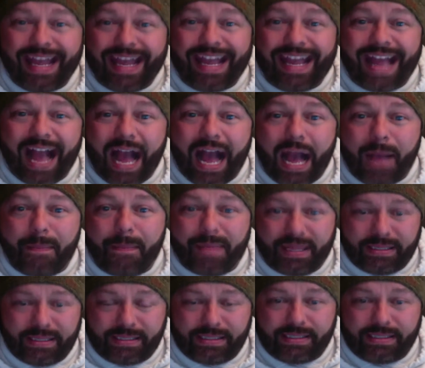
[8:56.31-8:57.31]

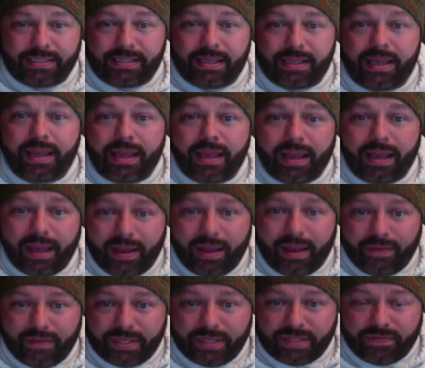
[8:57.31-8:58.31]
comments
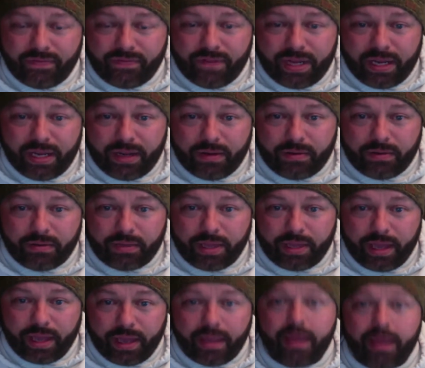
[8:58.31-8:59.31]
on this video,
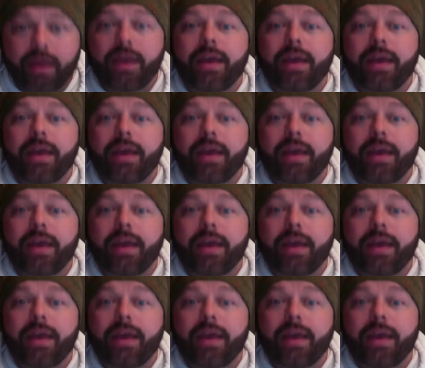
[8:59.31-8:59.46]
okay,